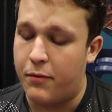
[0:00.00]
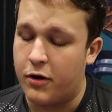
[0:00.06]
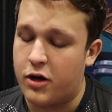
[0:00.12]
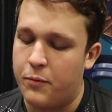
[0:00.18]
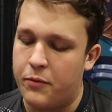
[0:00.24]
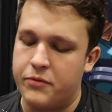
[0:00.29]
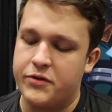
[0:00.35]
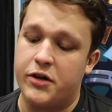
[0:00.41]
Book
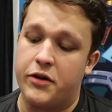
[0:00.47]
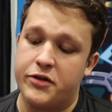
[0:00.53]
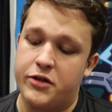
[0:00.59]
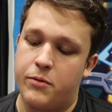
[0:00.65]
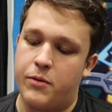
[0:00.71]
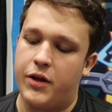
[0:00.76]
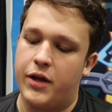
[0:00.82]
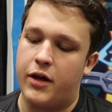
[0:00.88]
of Moon's
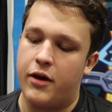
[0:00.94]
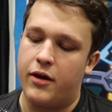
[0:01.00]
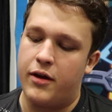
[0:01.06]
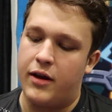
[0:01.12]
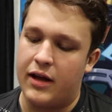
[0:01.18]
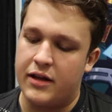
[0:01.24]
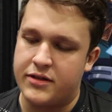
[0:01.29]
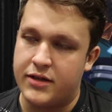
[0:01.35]
also really good
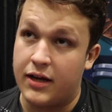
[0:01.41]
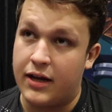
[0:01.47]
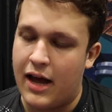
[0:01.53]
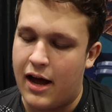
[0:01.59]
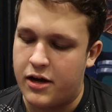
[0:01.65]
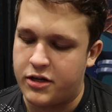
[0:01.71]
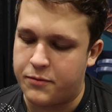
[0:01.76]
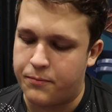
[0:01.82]
against like
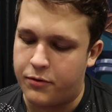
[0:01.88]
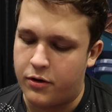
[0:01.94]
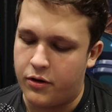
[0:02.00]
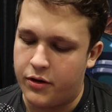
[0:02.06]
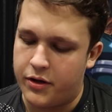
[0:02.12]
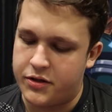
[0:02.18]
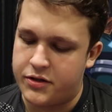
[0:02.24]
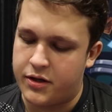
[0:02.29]
Cash and
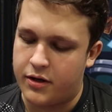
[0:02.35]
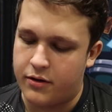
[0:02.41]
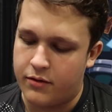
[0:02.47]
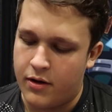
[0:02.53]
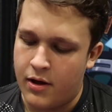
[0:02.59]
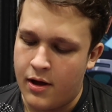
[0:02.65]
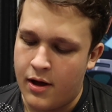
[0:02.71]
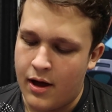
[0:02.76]
Purrely. So
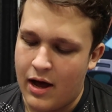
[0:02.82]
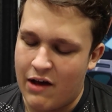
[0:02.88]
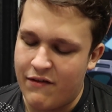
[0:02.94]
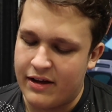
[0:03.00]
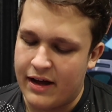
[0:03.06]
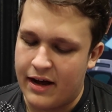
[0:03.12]
having